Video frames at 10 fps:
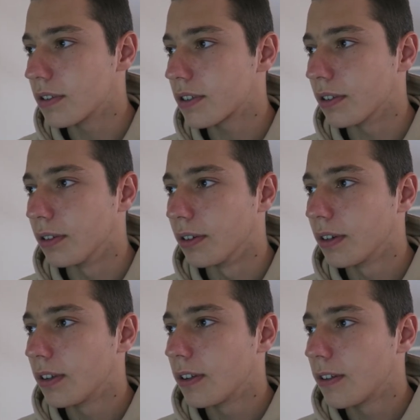So
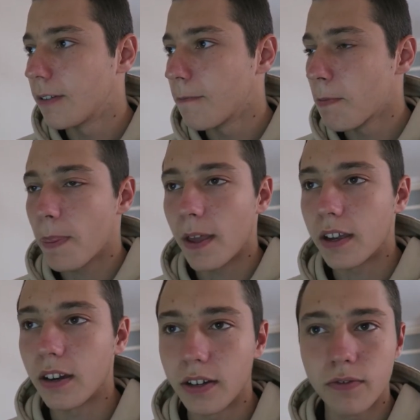I
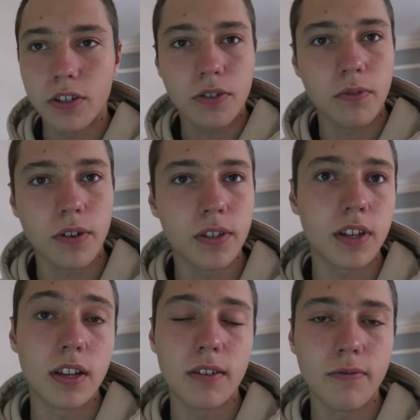kind of just want to
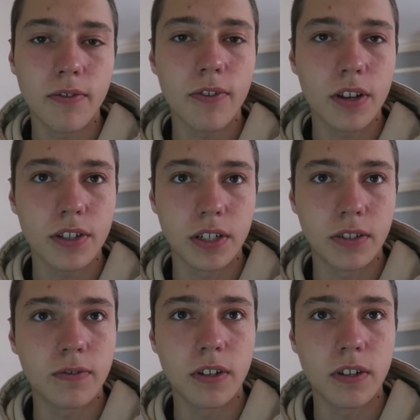say, first things